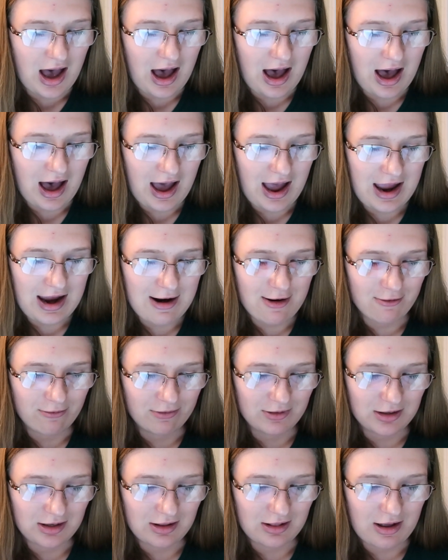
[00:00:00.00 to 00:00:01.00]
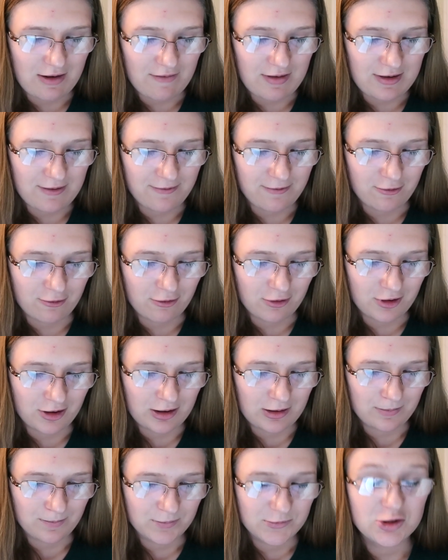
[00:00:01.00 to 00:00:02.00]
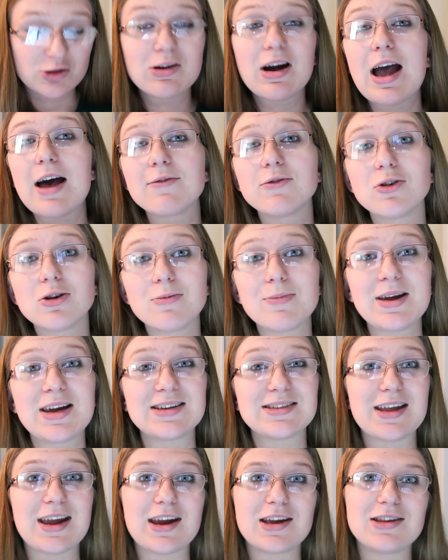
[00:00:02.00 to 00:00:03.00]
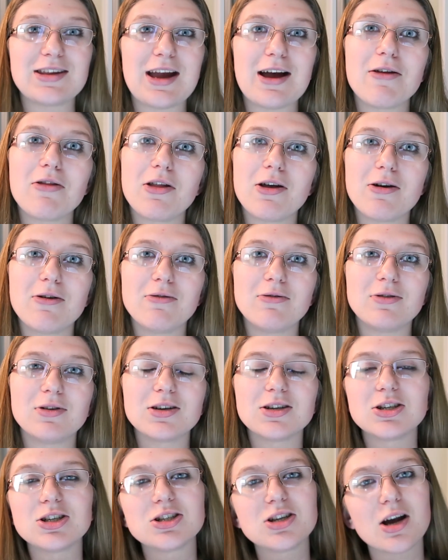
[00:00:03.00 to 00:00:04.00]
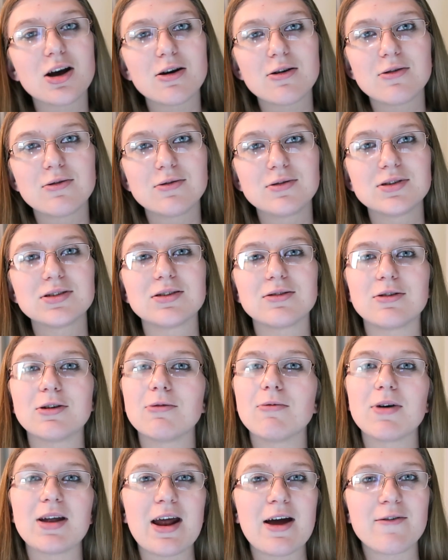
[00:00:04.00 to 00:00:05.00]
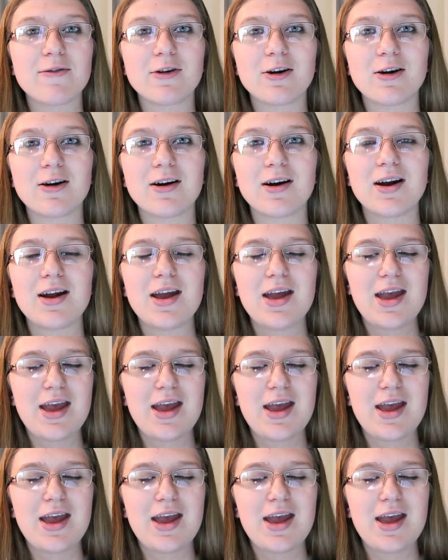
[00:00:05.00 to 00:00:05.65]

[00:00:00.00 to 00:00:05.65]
I really love it for travel because I can download shows or whatever